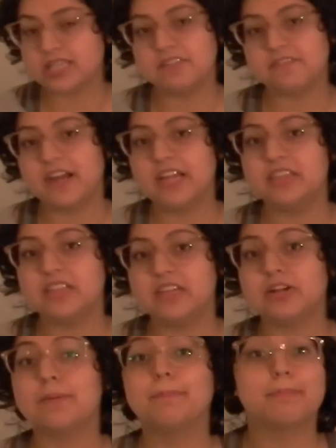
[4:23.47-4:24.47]
they find that
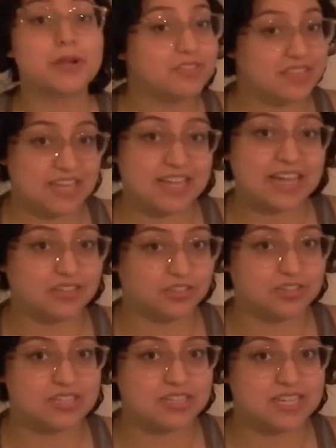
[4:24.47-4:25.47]
there are birthday
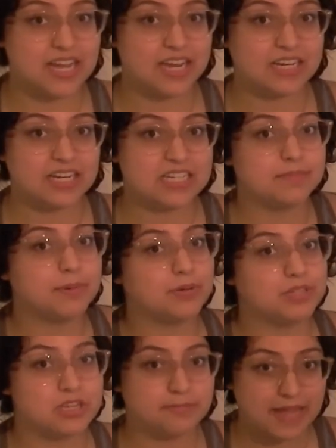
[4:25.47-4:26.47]
candles inside as
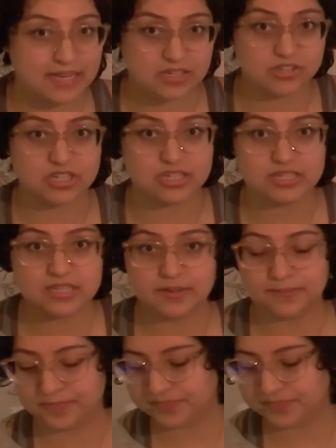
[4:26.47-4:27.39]
opposed to bandages.